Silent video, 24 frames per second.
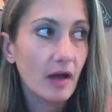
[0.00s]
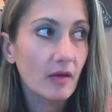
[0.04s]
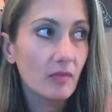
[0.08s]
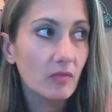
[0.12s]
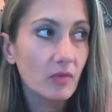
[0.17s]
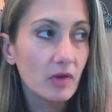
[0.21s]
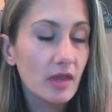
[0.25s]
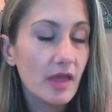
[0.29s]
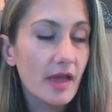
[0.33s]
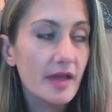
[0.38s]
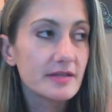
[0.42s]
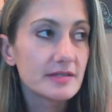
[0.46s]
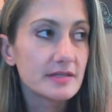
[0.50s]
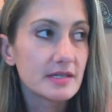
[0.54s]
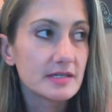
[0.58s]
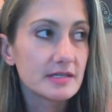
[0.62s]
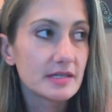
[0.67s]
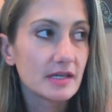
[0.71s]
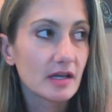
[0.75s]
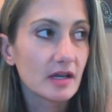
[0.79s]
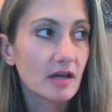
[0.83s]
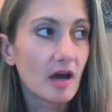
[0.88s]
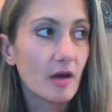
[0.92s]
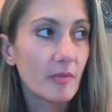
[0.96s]
realized this
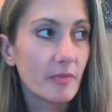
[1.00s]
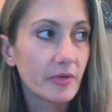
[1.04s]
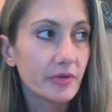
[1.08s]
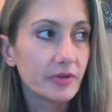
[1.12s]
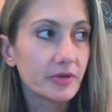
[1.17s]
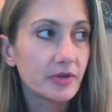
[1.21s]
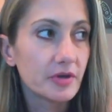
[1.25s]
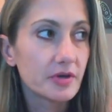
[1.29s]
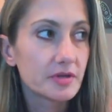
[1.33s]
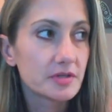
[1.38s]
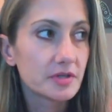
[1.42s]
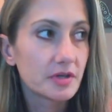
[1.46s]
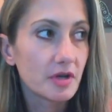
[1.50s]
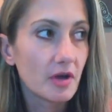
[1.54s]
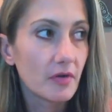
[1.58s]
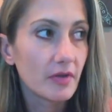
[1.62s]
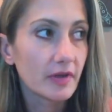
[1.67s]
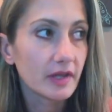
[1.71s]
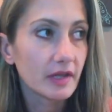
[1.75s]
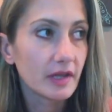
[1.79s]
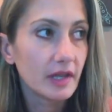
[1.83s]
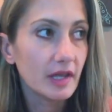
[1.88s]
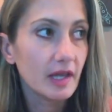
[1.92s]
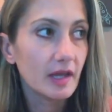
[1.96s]
like a couple of years ago,
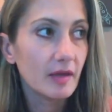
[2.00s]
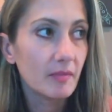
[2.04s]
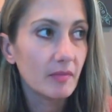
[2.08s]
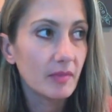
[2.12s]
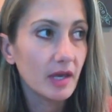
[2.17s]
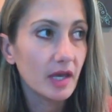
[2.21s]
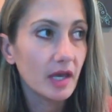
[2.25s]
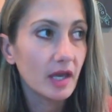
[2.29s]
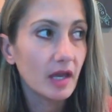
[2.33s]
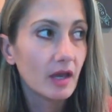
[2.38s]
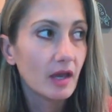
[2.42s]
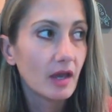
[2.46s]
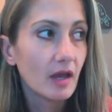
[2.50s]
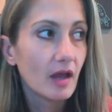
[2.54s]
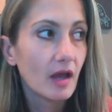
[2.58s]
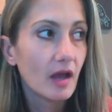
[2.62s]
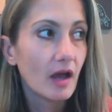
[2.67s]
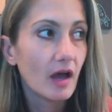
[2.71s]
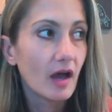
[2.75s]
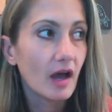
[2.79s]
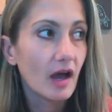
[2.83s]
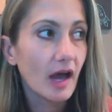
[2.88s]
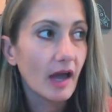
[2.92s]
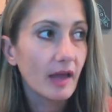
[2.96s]
like it hit me.
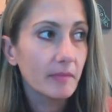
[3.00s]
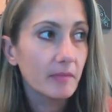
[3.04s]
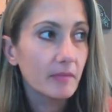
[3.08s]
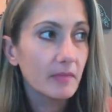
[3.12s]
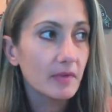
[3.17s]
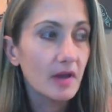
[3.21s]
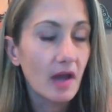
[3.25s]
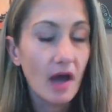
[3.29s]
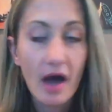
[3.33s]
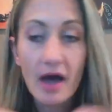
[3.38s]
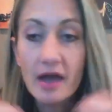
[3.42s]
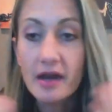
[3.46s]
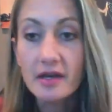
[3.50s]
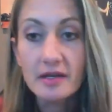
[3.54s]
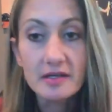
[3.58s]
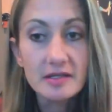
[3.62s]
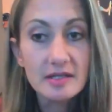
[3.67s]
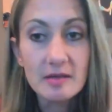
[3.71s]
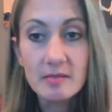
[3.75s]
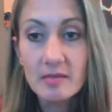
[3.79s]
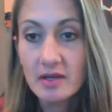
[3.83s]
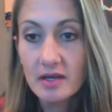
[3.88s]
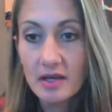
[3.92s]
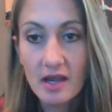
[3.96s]
I'm not
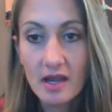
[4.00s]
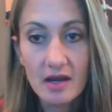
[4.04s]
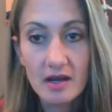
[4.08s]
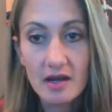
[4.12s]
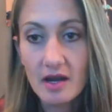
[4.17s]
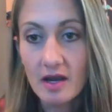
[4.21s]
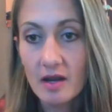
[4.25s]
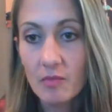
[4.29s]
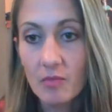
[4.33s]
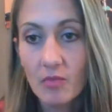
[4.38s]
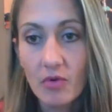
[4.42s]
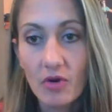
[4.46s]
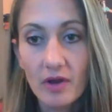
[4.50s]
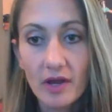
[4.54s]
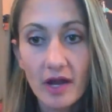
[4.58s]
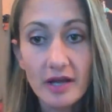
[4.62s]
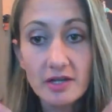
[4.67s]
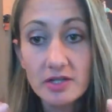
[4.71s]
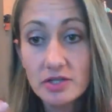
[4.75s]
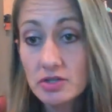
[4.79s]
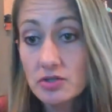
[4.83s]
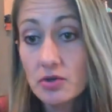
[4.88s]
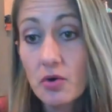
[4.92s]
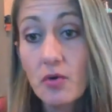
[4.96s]
intimidated anymore. Like, I
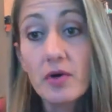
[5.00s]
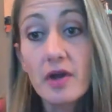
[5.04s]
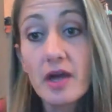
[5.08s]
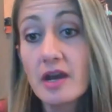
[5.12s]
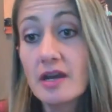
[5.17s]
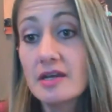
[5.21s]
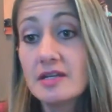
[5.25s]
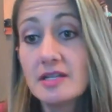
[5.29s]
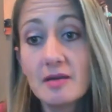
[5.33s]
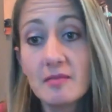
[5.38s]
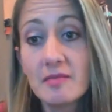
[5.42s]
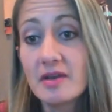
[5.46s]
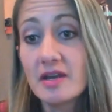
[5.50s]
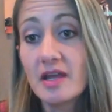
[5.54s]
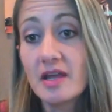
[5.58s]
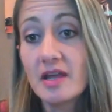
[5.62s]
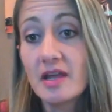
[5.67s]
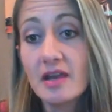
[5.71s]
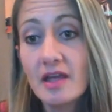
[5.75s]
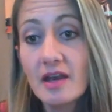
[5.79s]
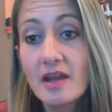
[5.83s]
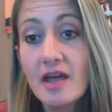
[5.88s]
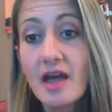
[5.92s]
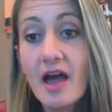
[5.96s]
just don't get
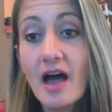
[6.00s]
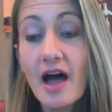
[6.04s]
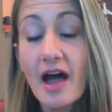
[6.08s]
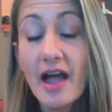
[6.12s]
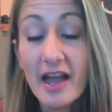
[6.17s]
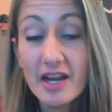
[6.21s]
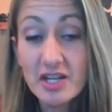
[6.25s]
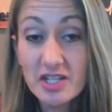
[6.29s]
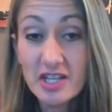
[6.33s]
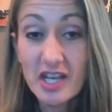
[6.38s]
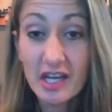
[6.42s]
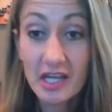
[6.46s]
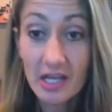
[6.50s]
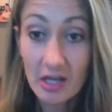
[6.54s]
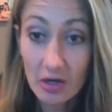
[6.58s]
intimidated. I actually get